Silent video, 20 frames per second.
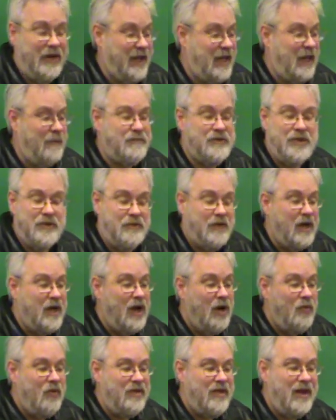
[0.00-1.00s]
It keeps you
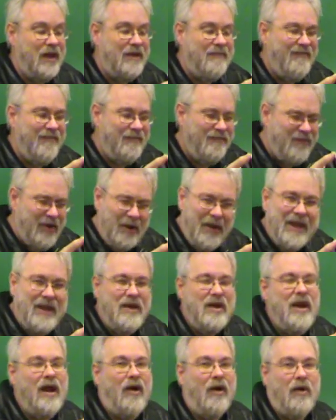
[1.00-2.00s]
within a fairly
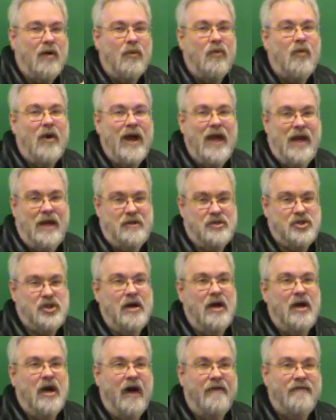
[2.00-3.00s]
narrow range
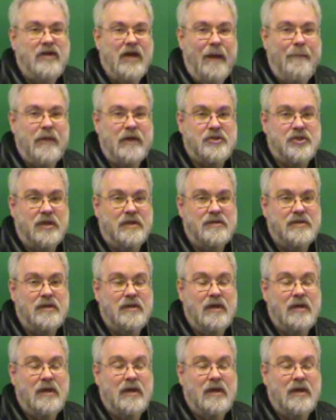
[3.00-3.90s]
of temperatures,